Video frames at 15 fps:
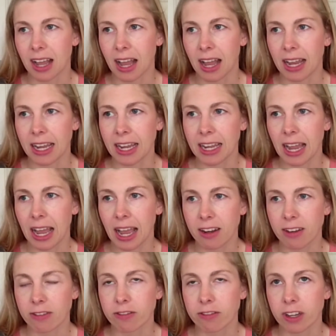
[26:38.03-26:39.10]
I
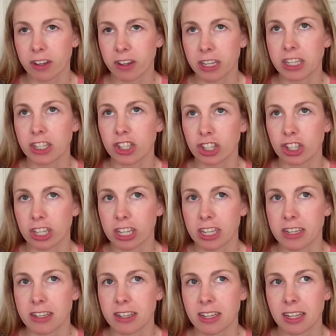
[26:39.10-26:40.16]
had a very
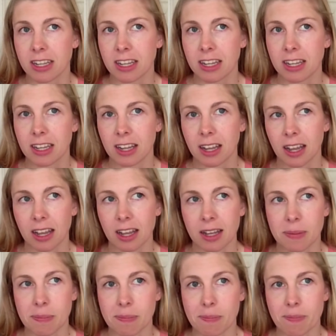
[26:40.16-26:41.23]
good
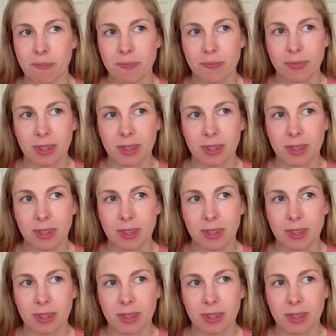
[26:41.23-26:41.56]
um,